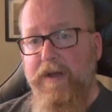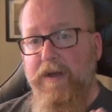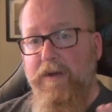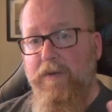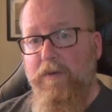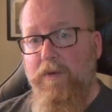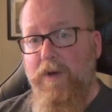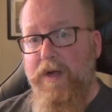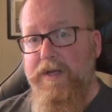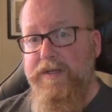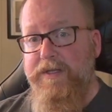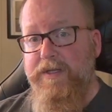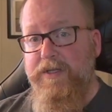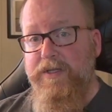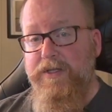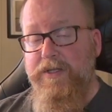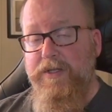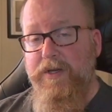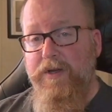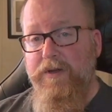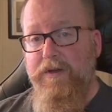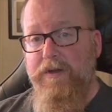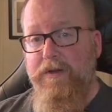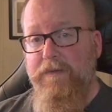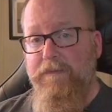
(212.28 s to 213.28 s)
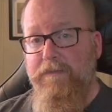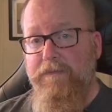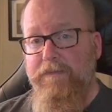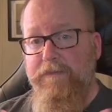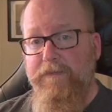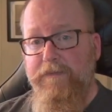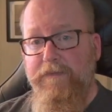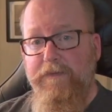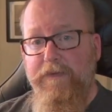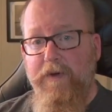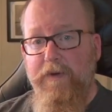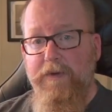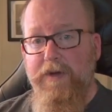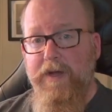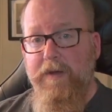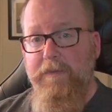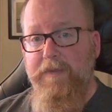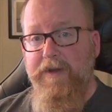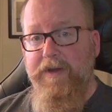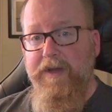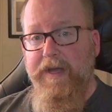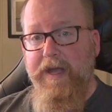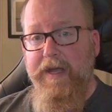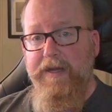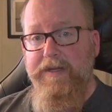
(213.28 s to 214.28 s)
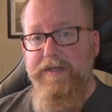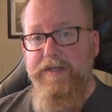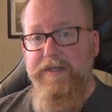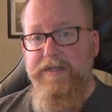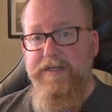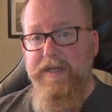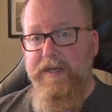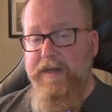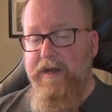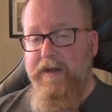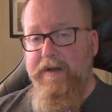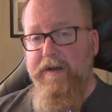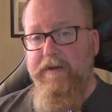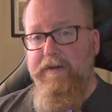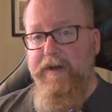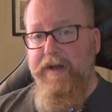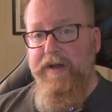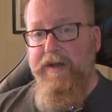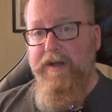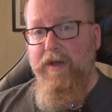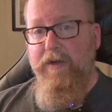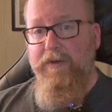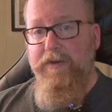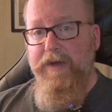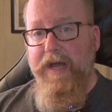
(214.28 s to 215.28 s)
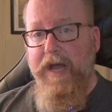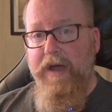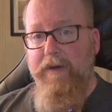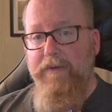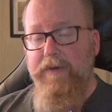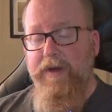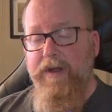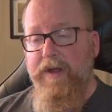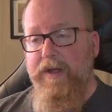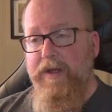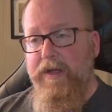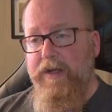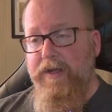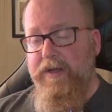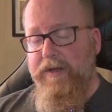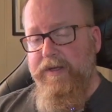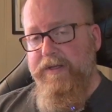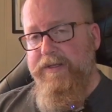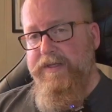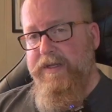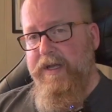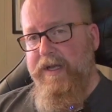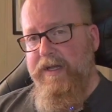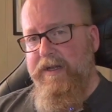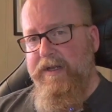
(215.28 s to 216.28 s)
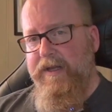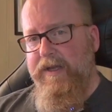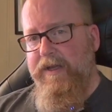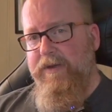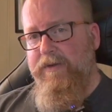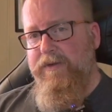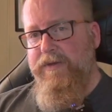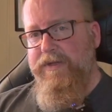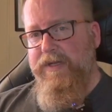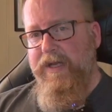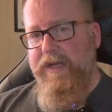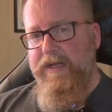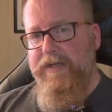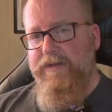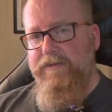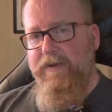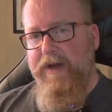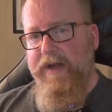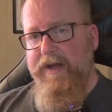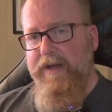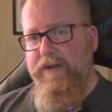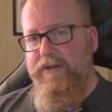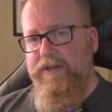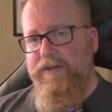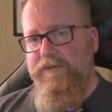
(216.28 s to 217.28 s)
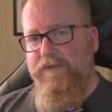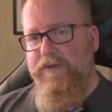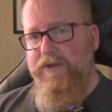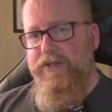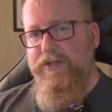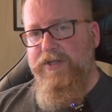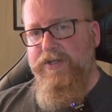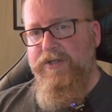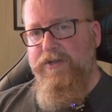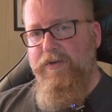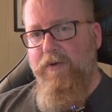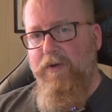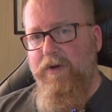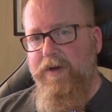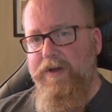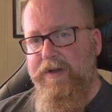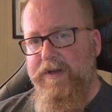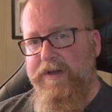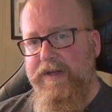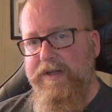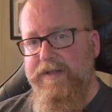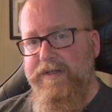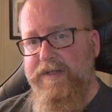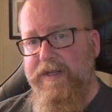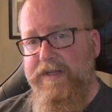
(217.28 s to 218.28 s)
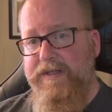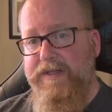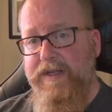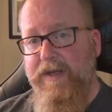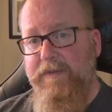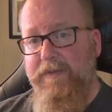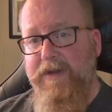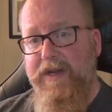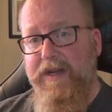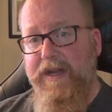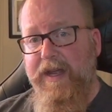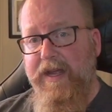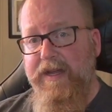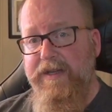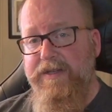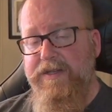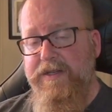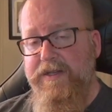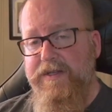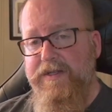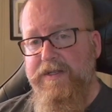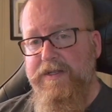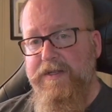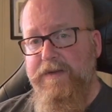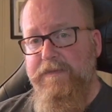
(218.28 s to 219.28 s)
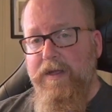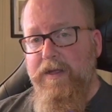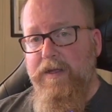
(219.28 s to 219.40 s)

whereas should phone communications and internet go down, you can still use these radios for short distance communications.